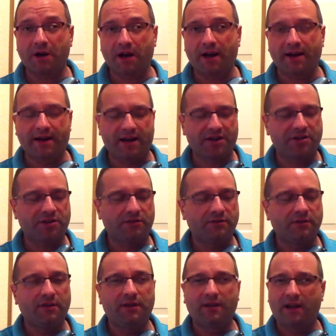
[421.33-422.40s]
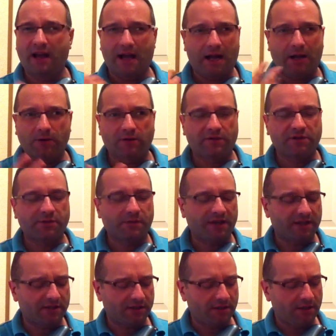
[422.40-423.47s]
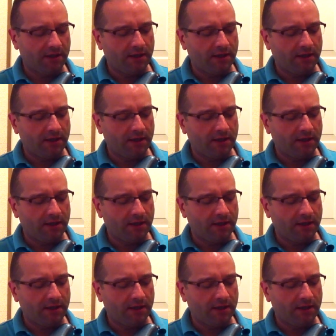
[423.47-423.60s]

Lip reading: high action, out of specs,